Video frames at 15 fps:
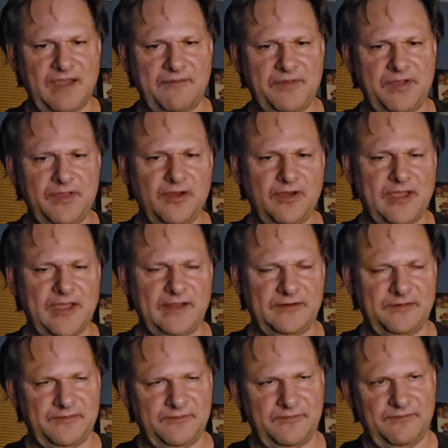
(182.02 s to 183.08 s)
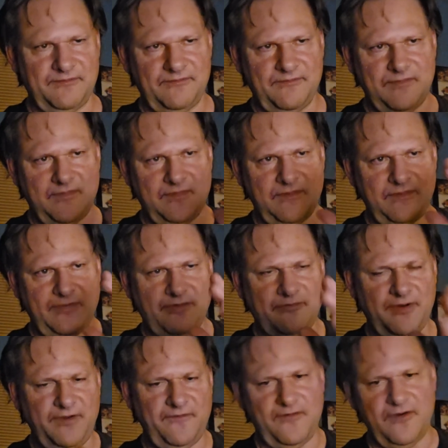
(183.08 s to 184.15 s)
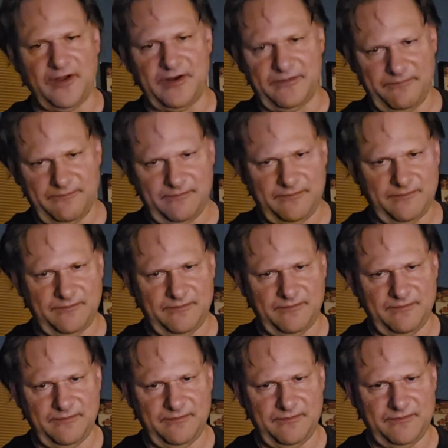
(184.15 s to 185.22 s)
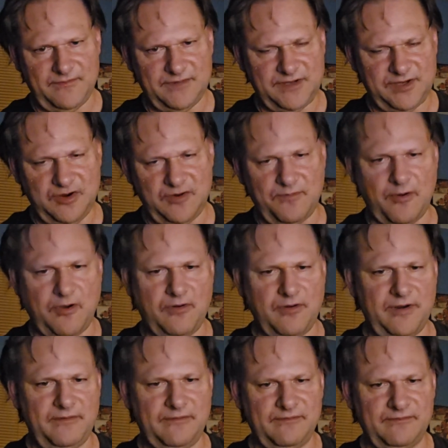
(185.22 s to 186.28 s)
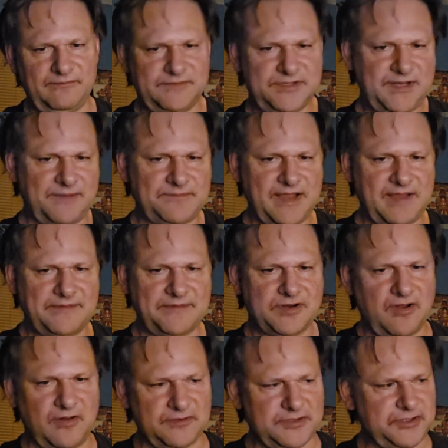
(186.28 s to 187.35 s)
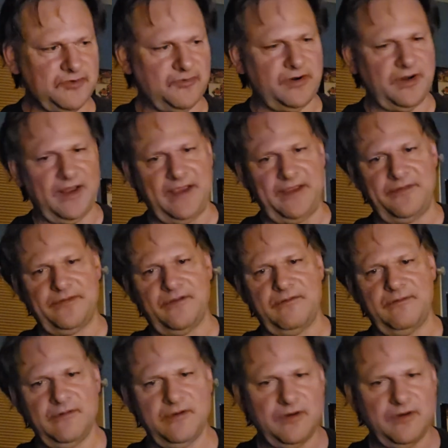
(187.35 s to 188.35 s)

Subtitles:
and we look at 3 foot to your opponent, sometimes called sword length,